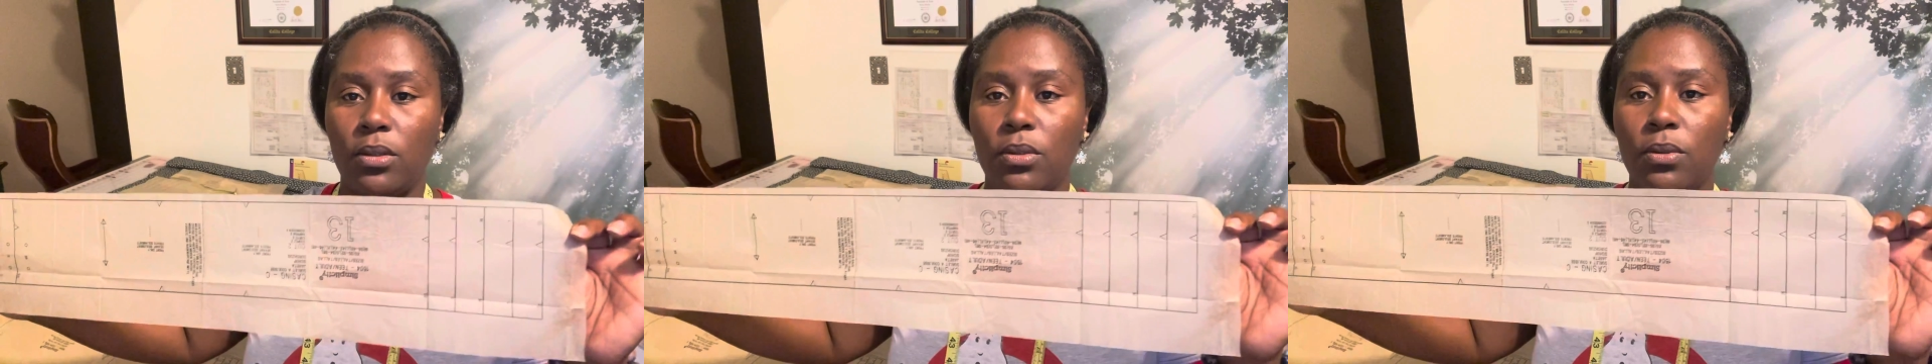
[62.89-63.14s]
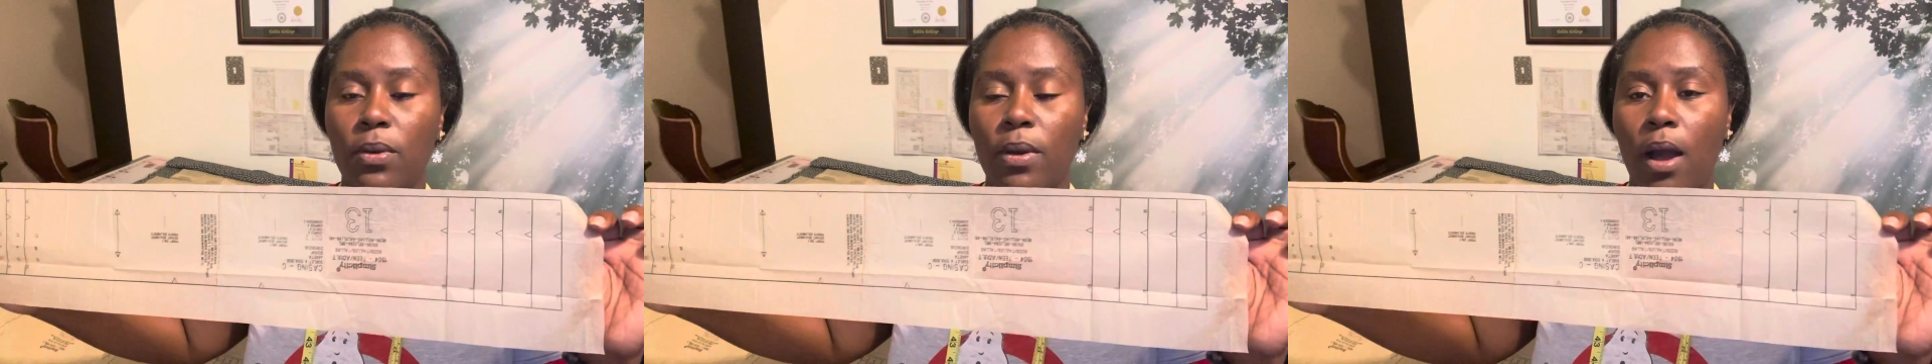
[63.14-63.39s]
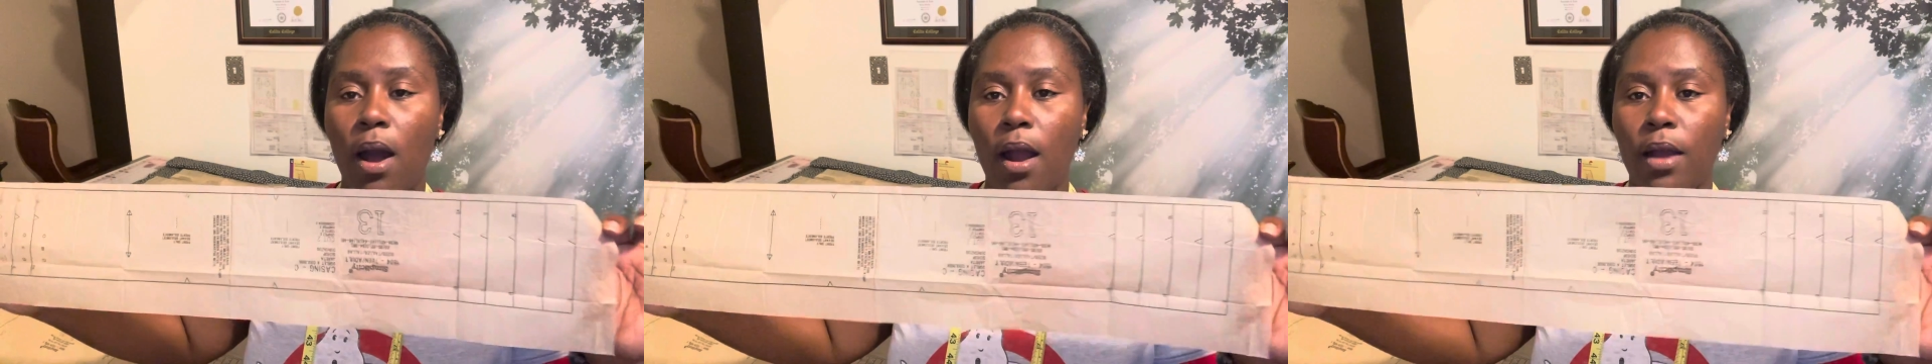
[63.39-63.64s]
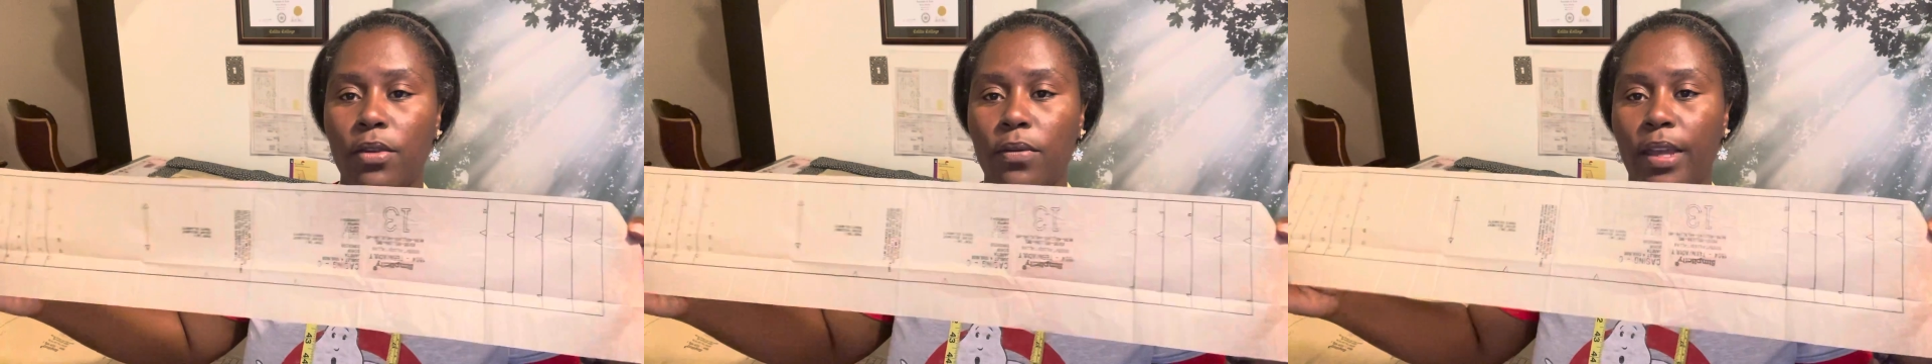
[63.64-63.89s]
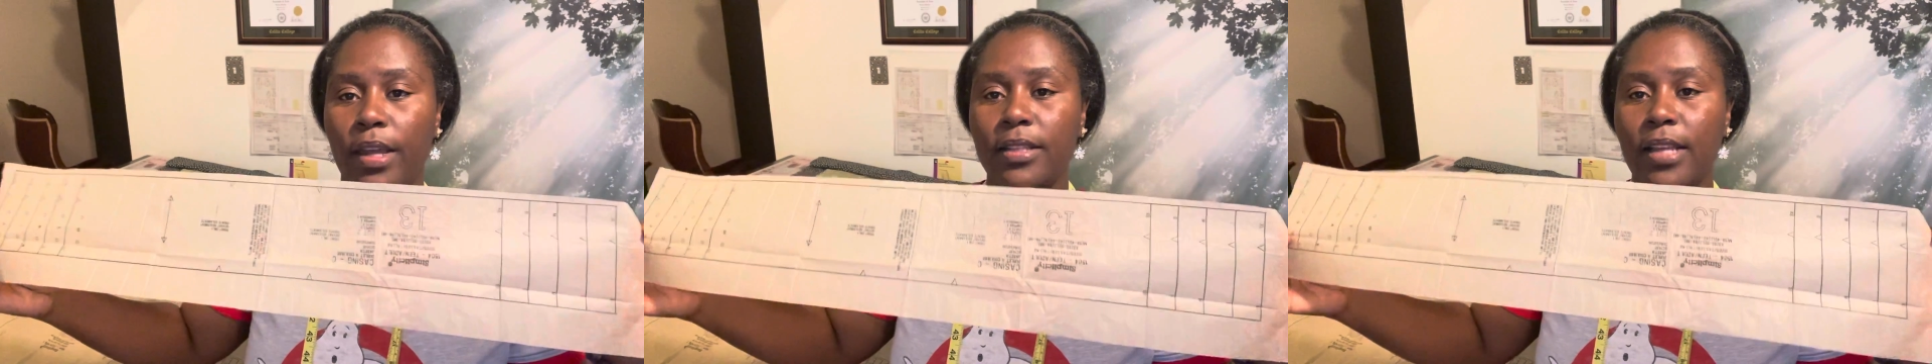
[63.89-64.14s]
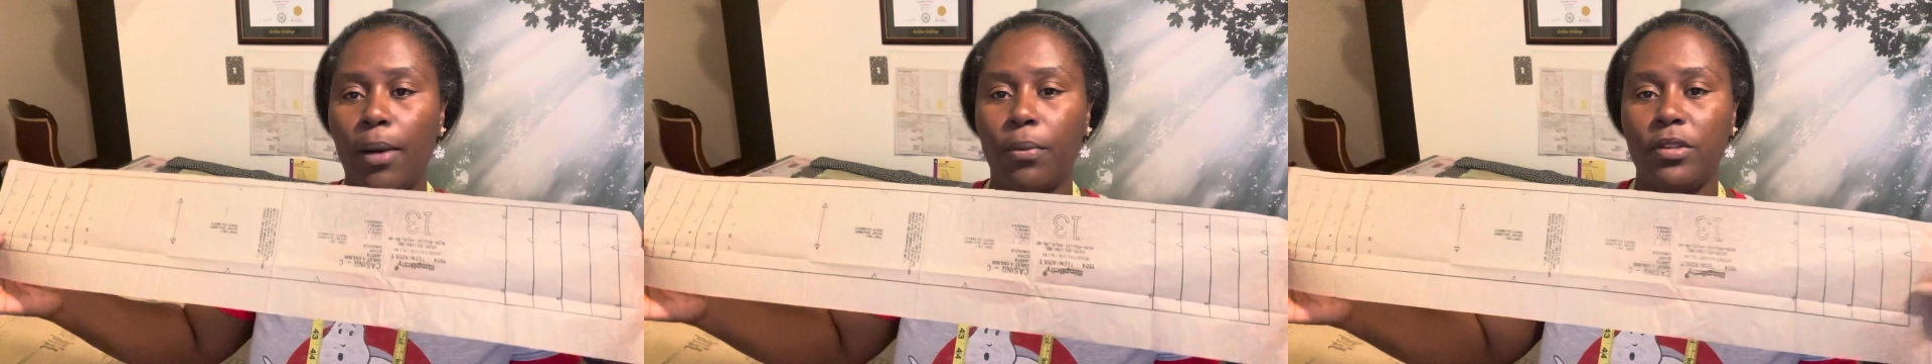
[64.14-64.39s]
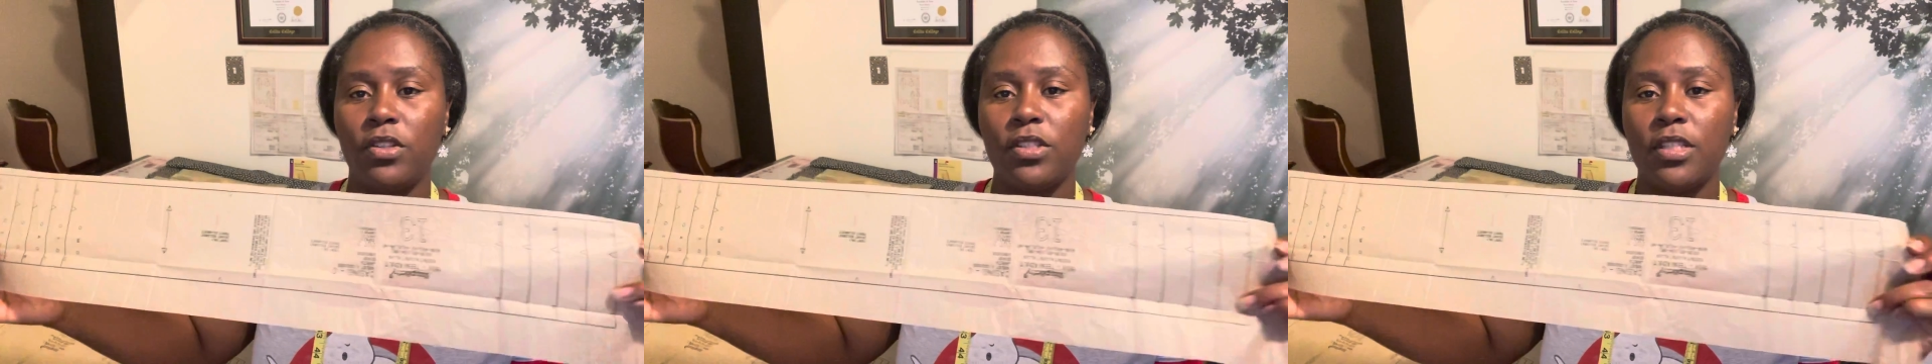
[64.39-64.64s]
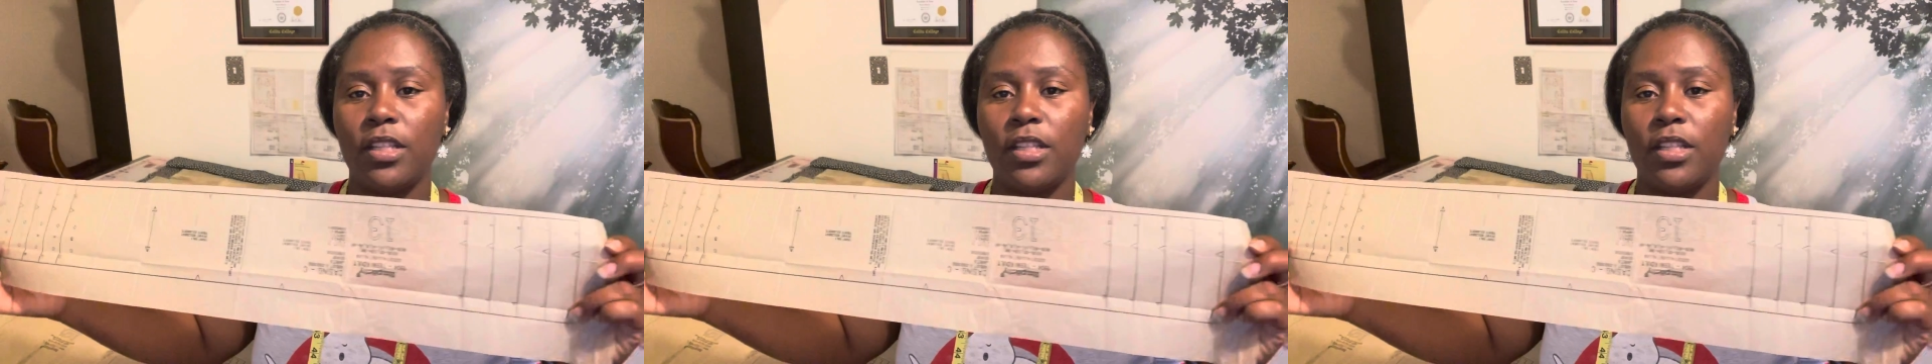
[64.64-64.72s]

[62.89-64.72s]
you end up with just a